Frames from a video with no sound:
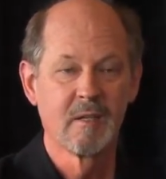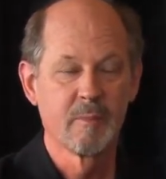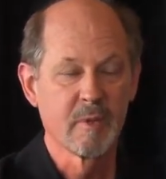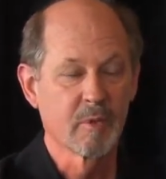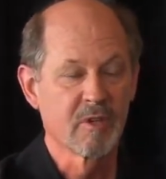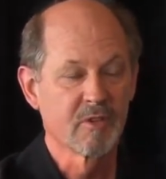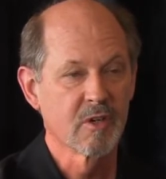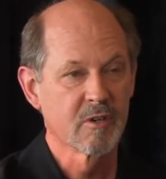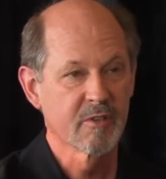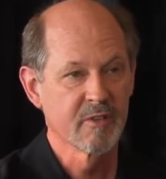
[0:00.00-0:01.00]
the people of
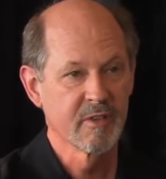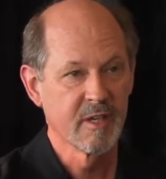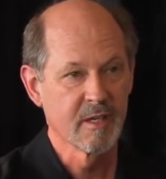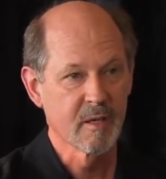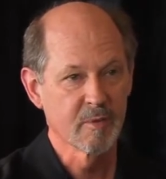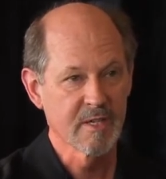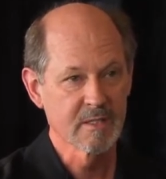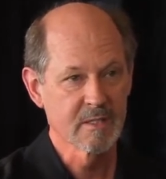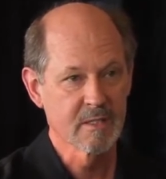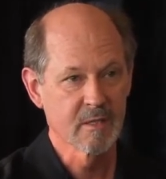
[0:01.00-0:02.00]
Earth and our
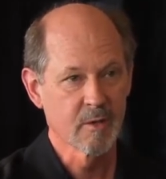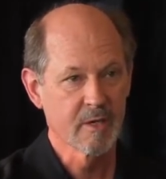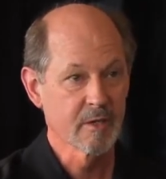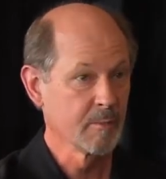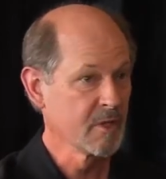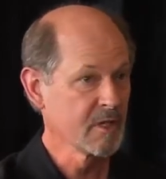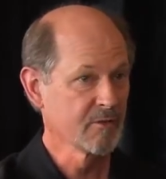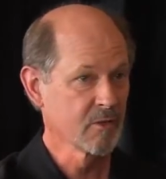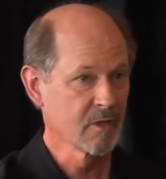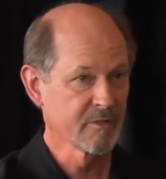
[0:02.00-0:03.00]
presence in a greater community
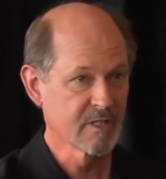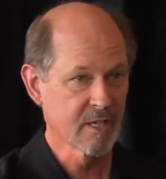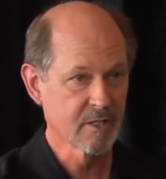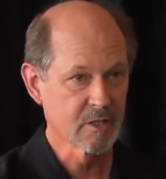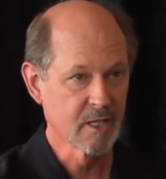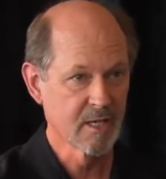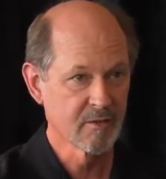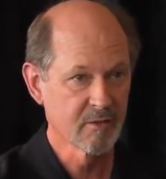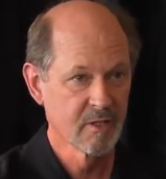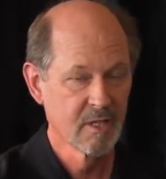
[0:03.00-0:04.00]
full of intelligent
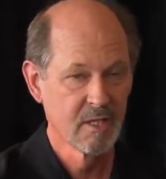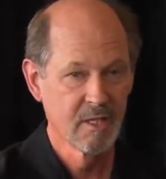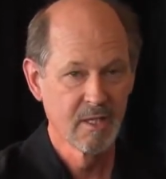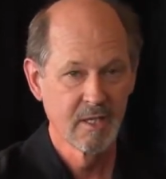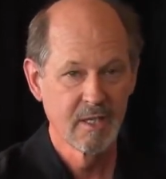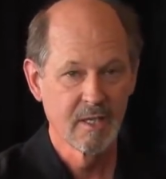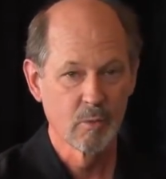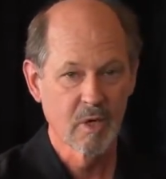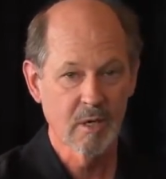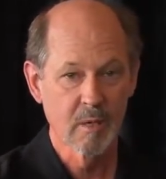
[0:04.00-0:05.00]
life,
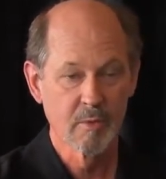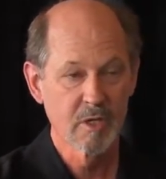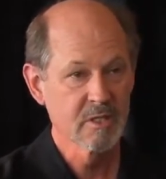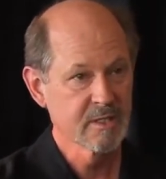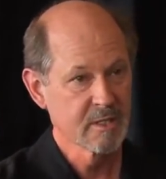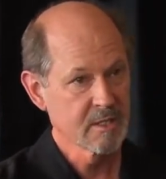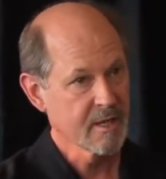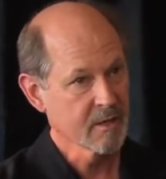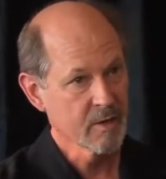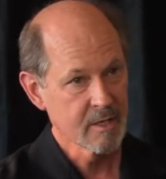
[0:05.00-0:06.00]
and what our emergence into
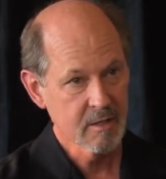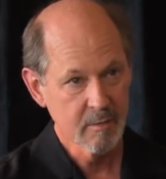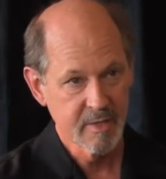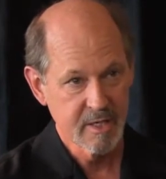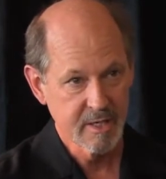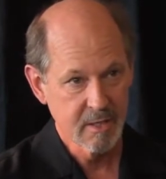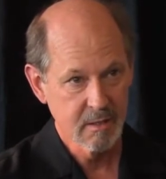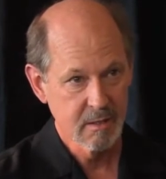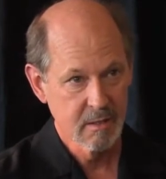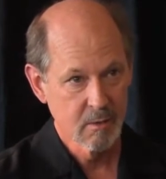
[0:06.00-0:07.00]
that greater community
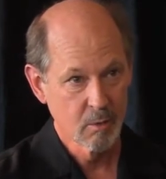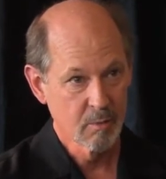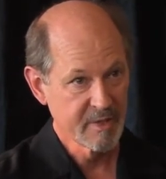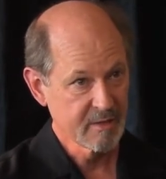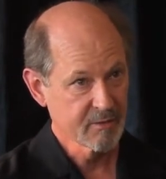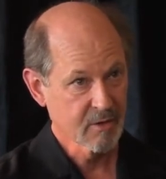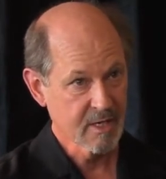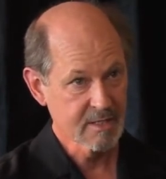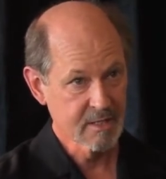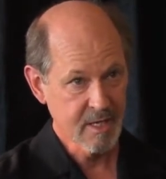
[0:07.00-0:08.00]
will mean for
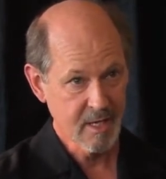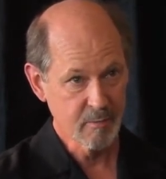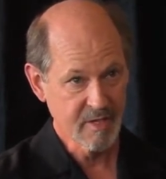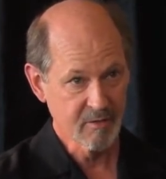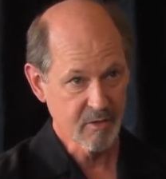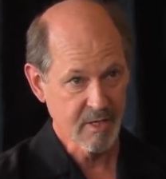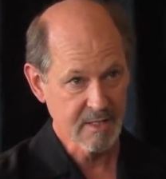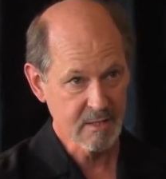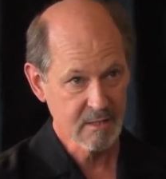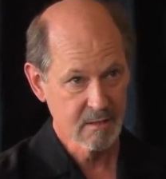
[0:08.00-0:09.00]
us and can mean for
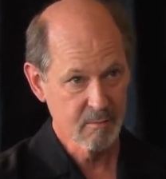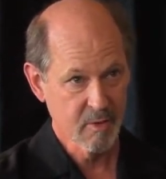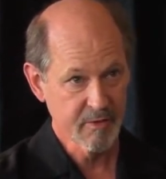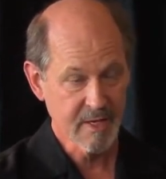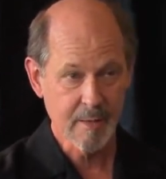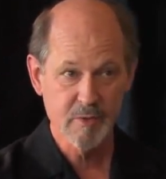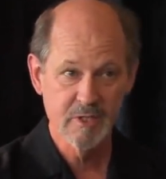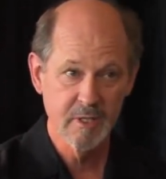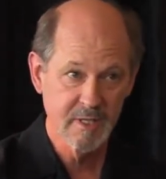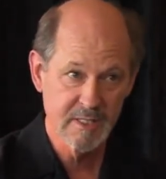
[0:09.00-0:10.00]
us, both the
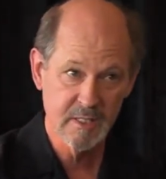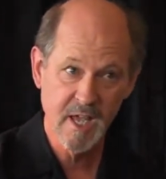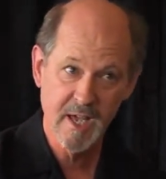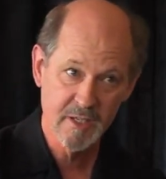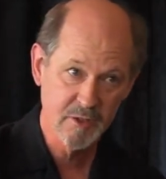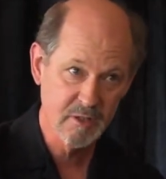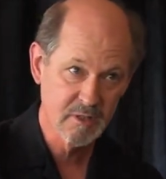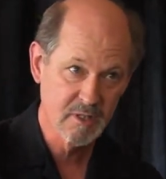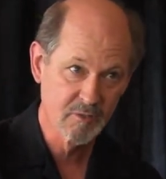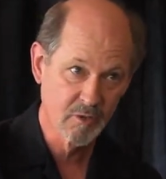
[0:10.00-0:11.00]
opportunities and the
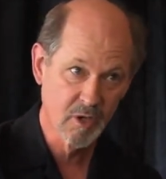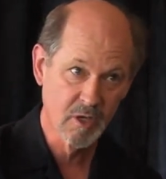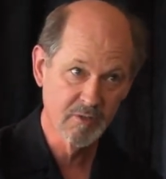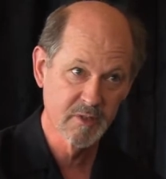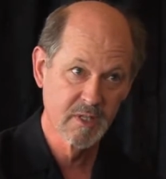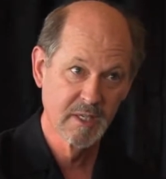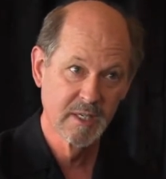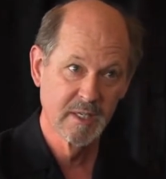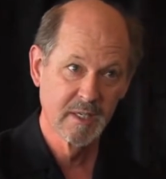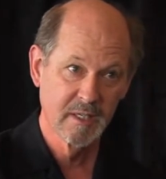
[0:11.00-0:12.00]
hazards involved
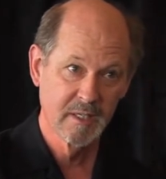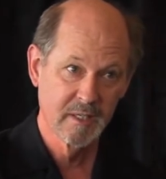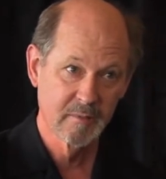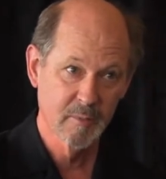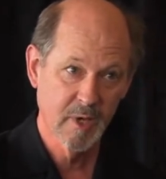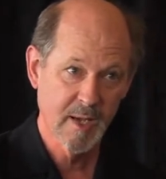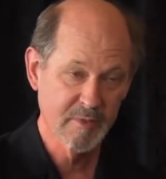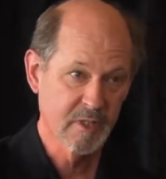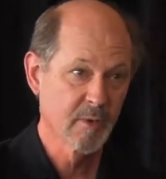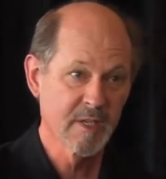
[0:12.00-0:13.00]
in
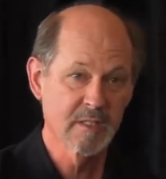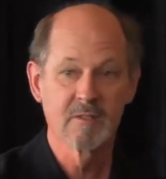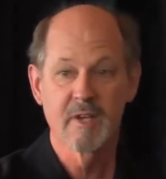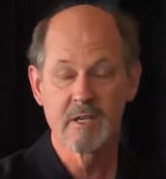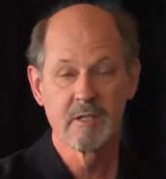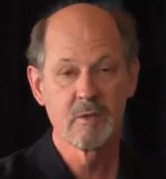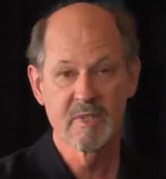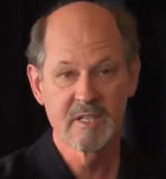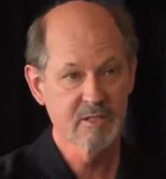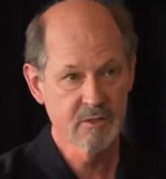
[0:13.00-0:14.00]
perhaps the greatest event in
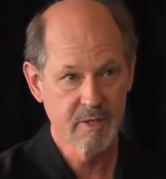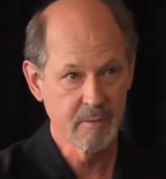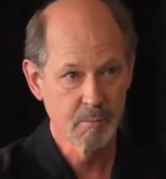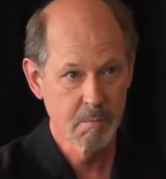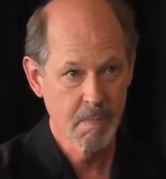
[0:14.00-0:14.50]
human history.